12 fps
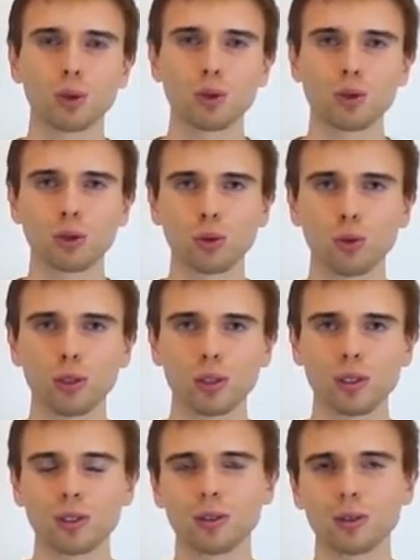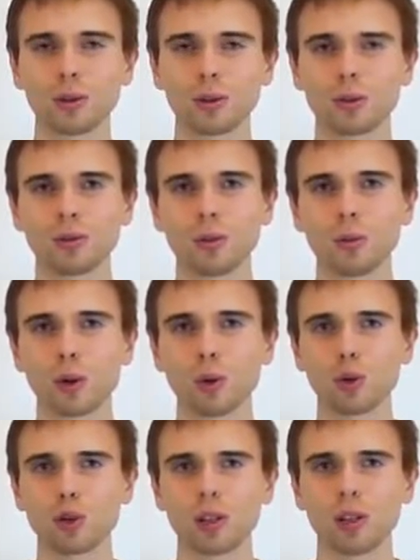have an empty stomach,
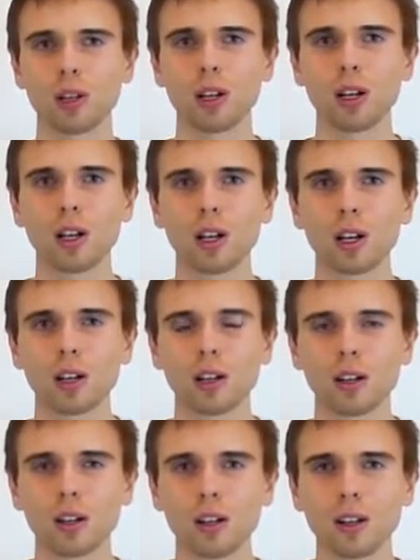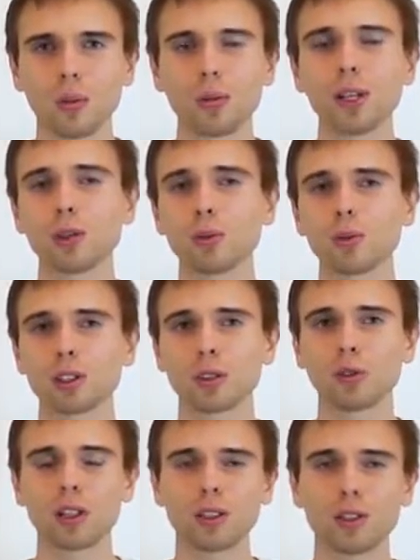so you have eaten at
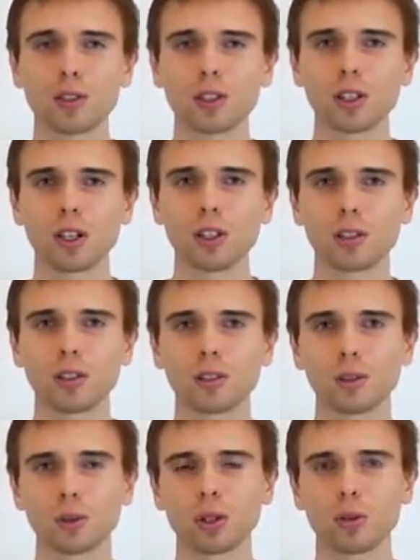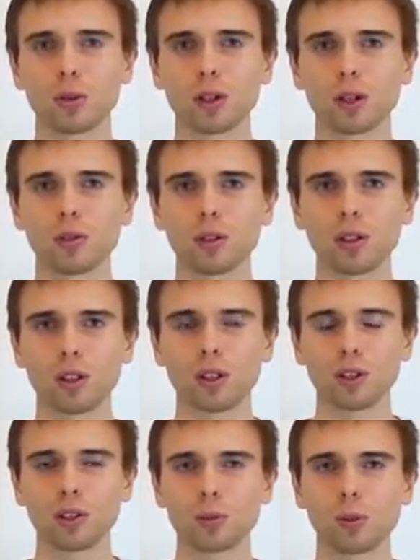least 2 to 3 hours before you
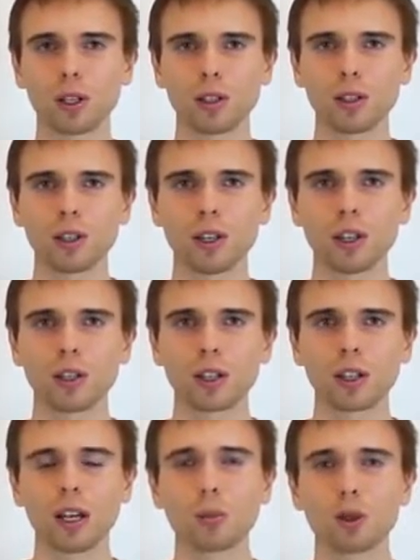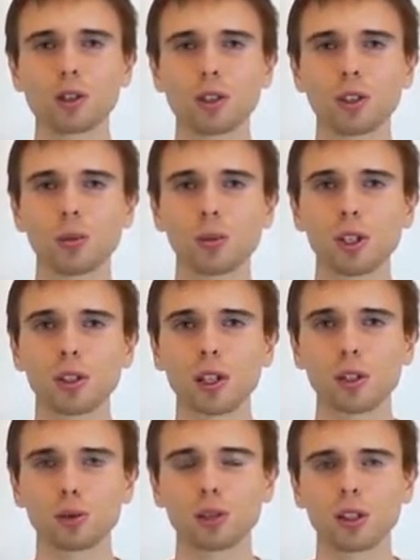go to bed. Then you can do
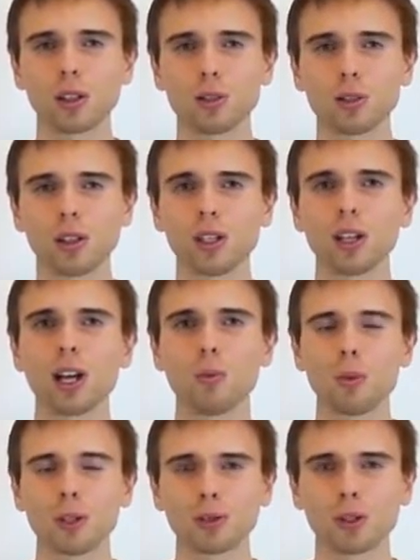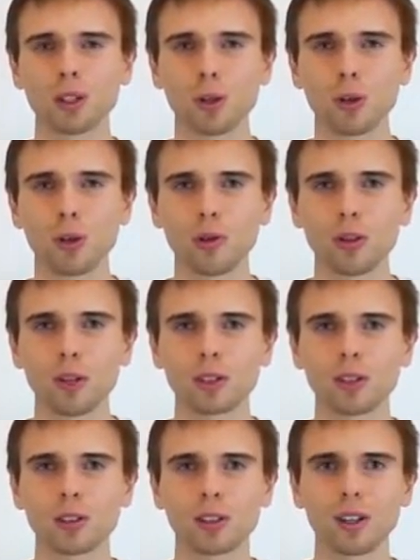meditation for the night, and I
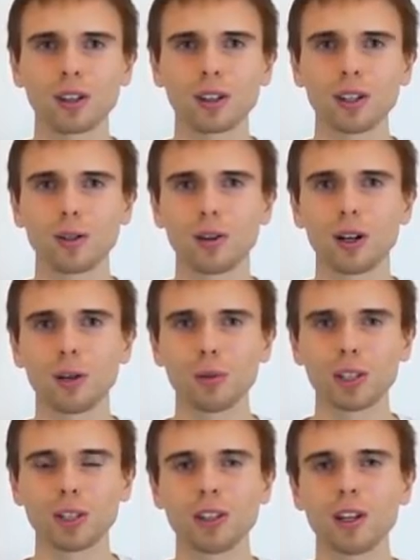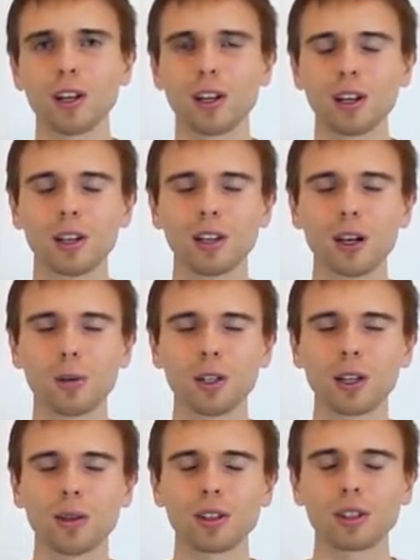described what effect it gave me.
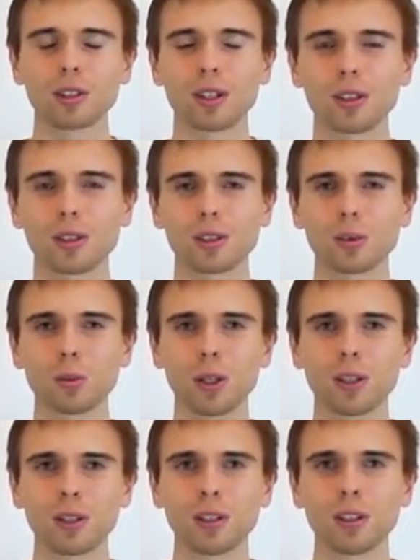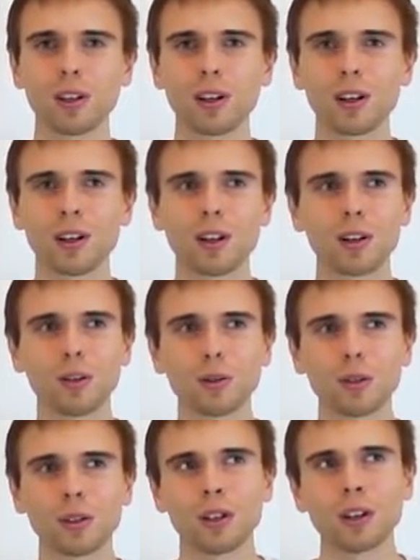I began to fall asleep
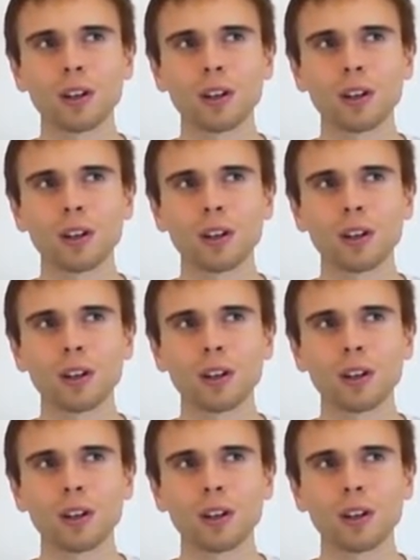immediately.